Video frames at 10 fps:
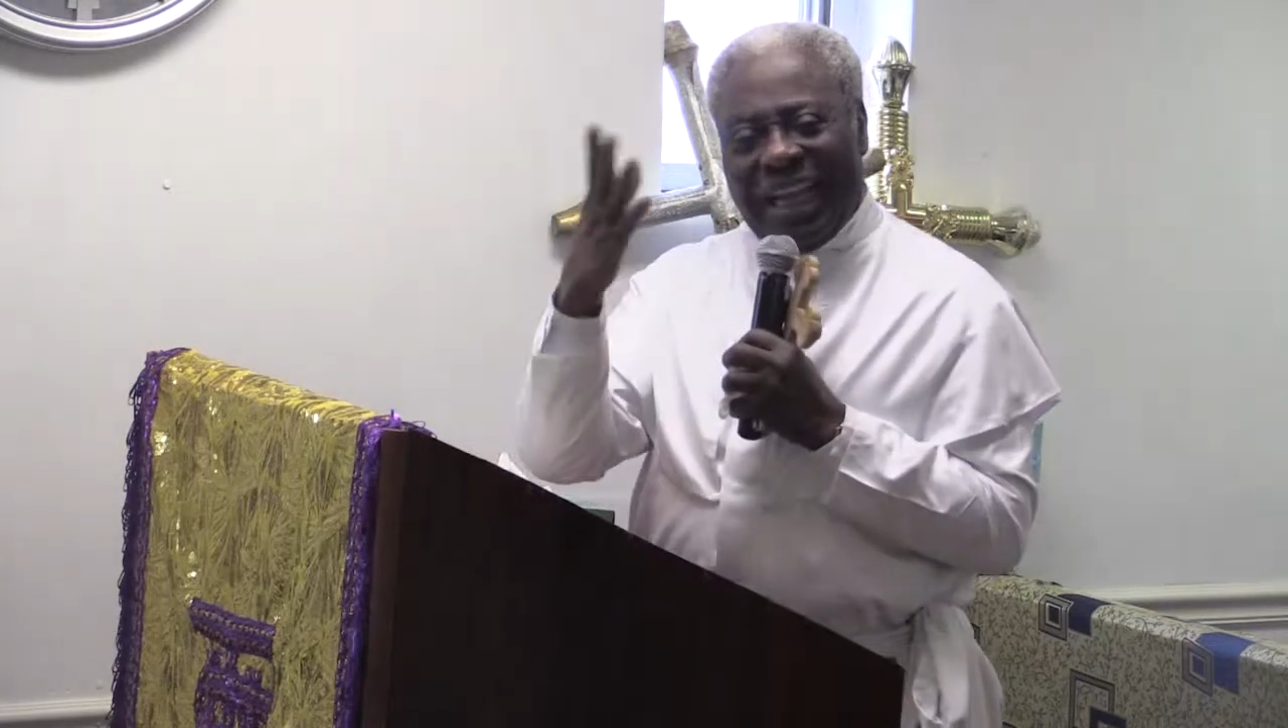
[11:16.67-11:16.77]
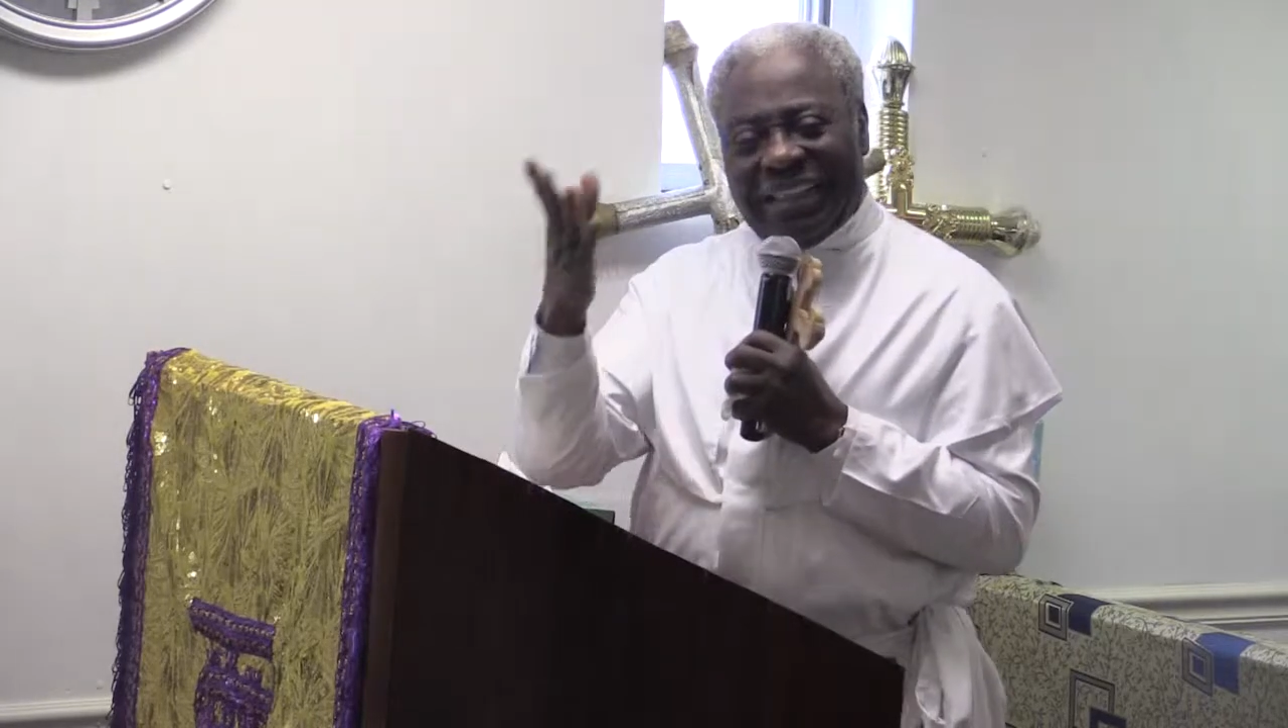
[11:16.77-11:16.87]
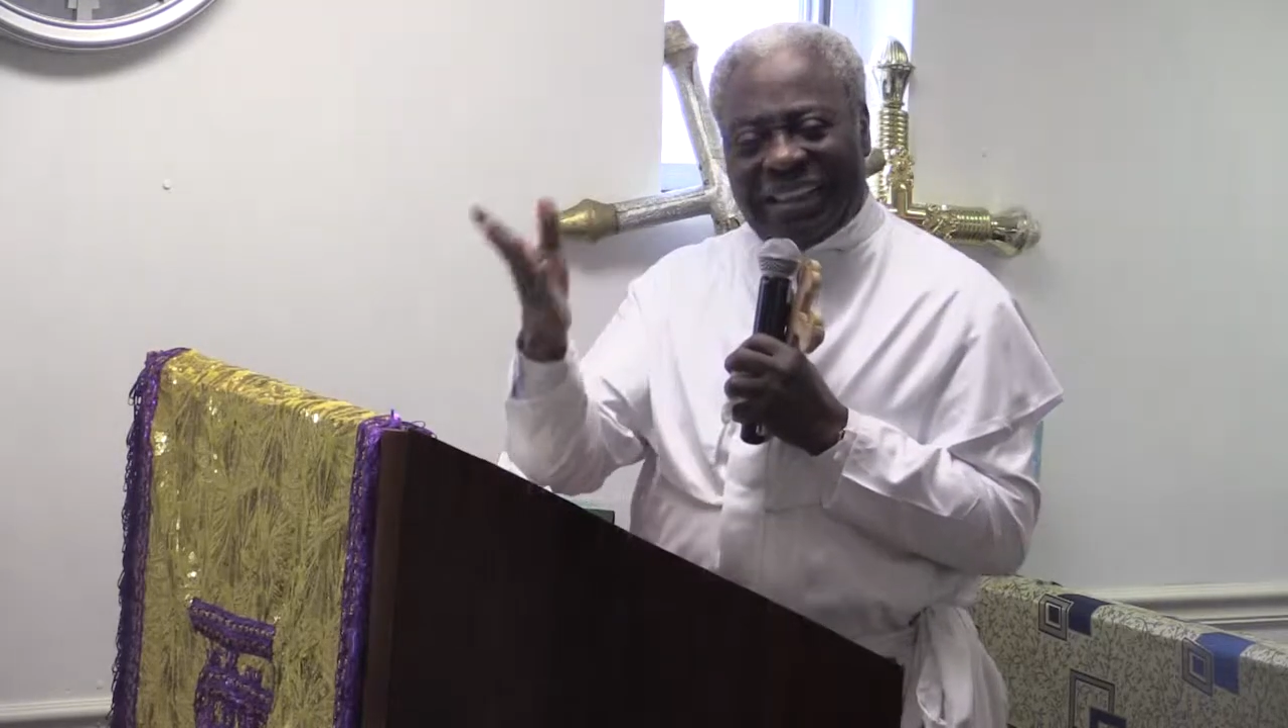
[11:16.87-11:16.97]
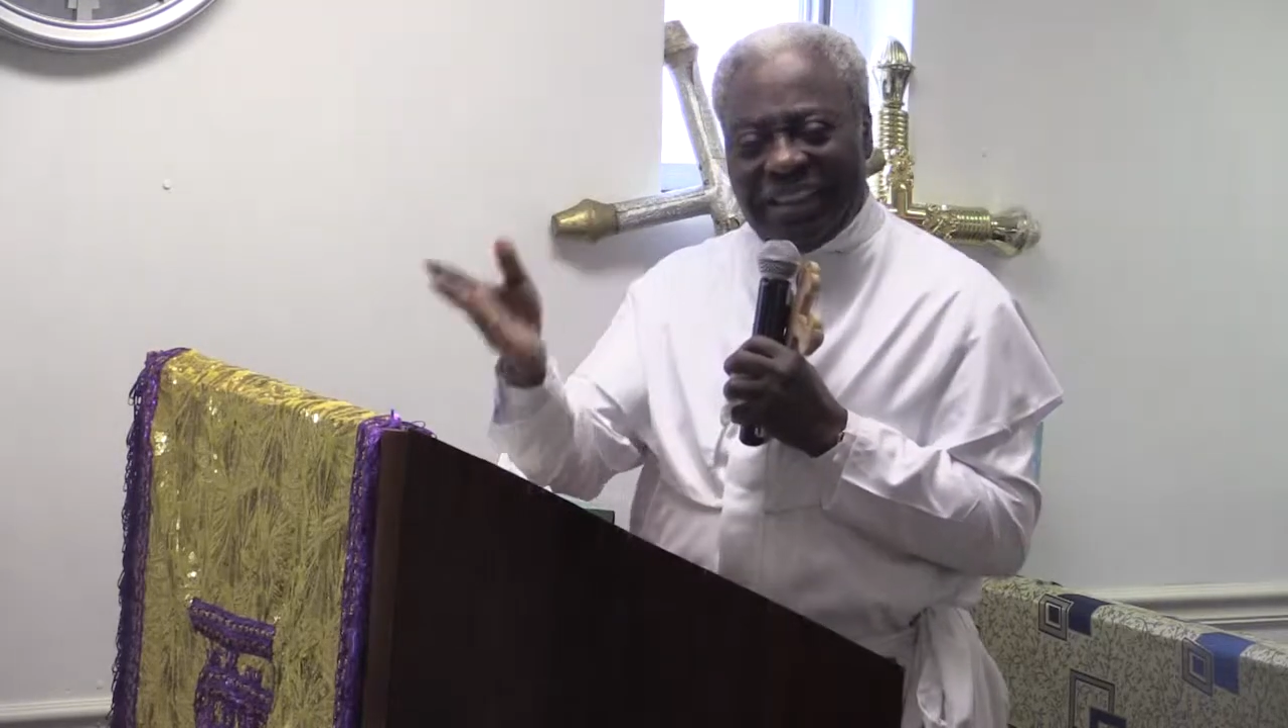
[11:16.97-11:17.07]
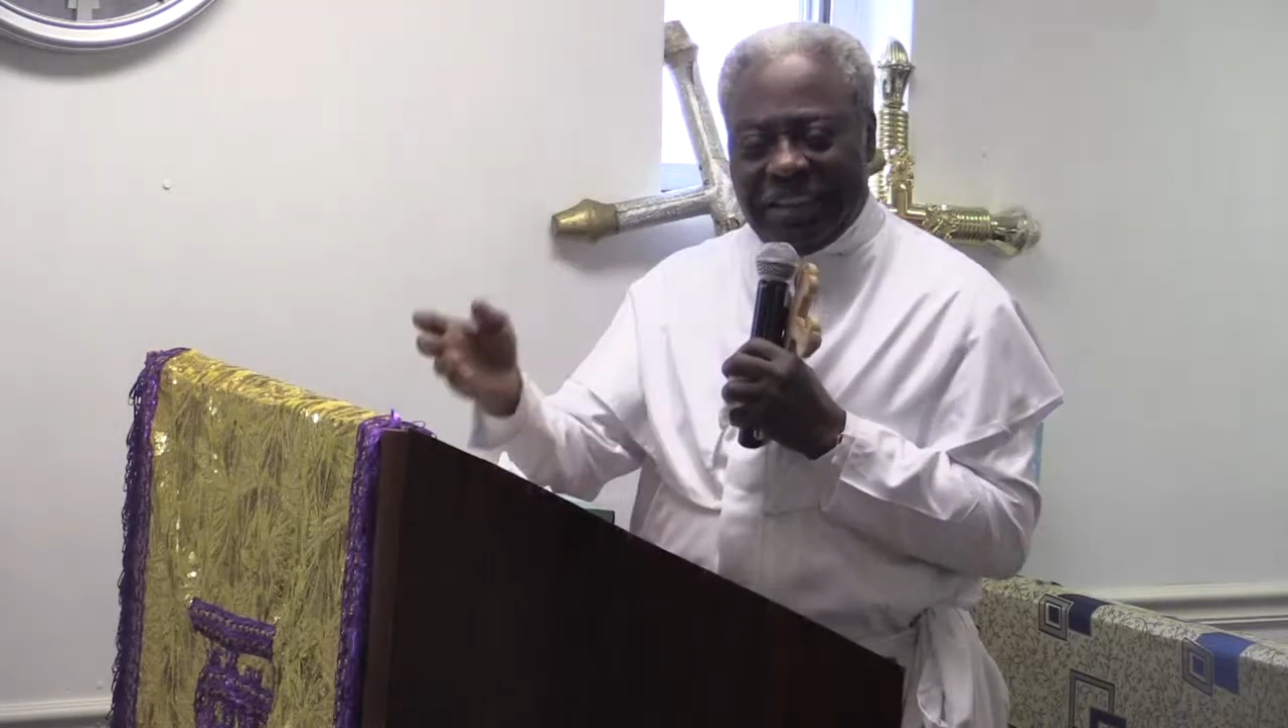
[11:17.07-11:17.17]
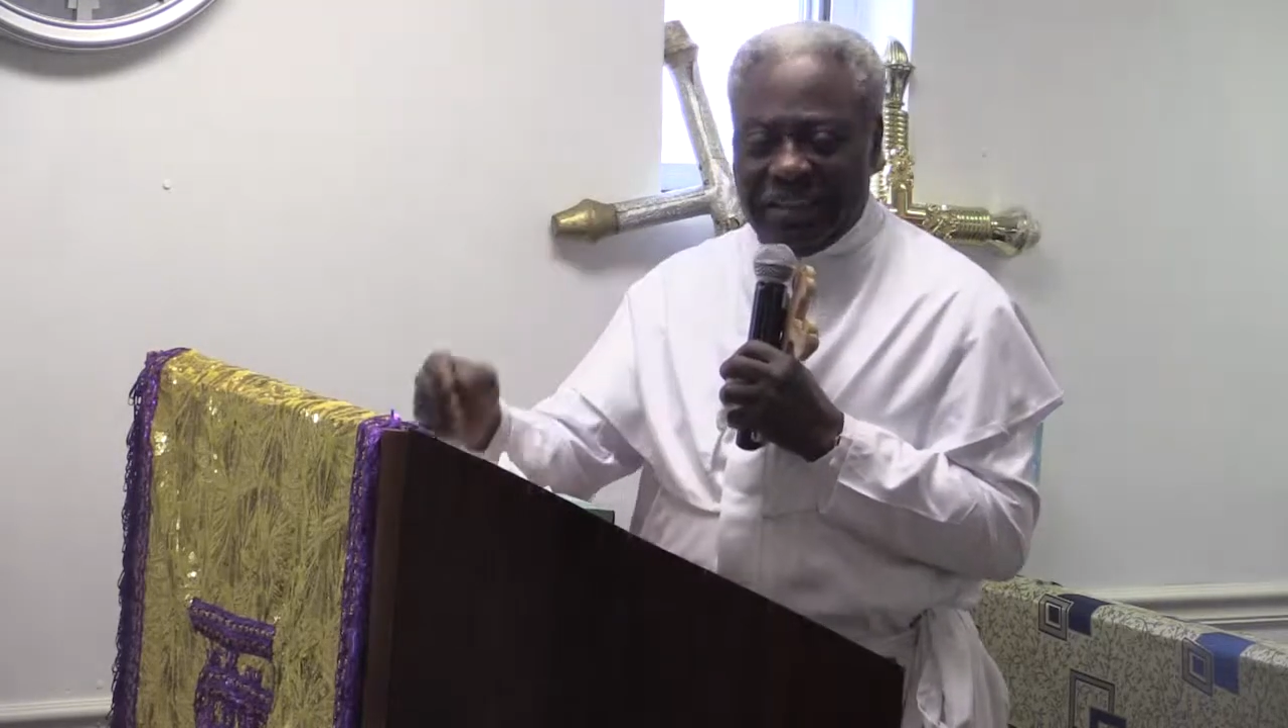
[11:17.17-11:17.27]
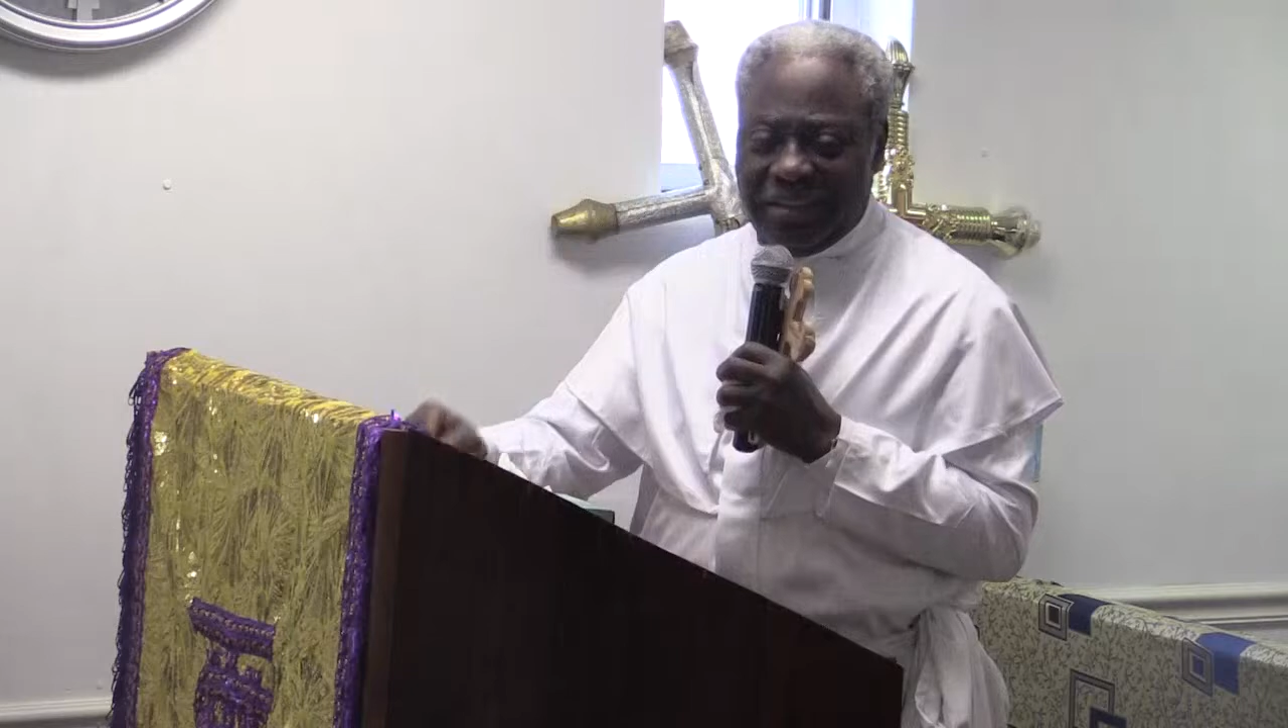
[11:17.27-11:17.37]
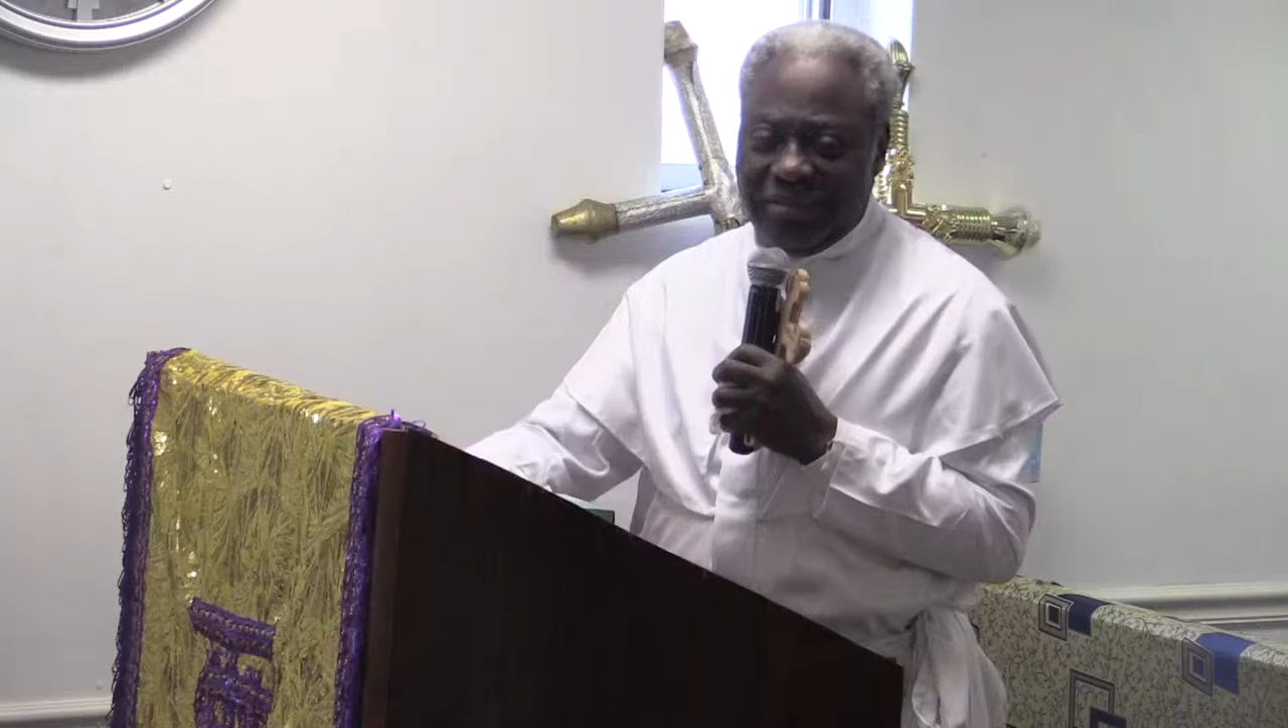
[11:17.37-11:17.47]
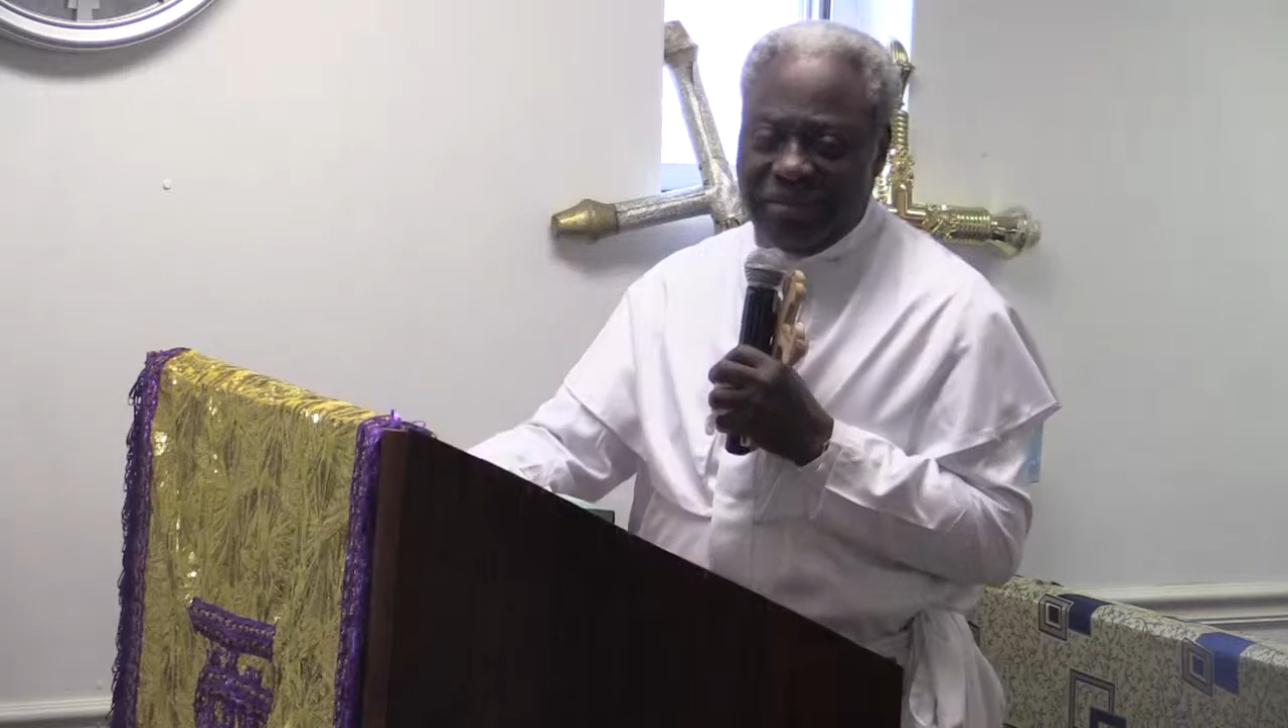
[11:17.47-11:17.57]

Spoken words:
19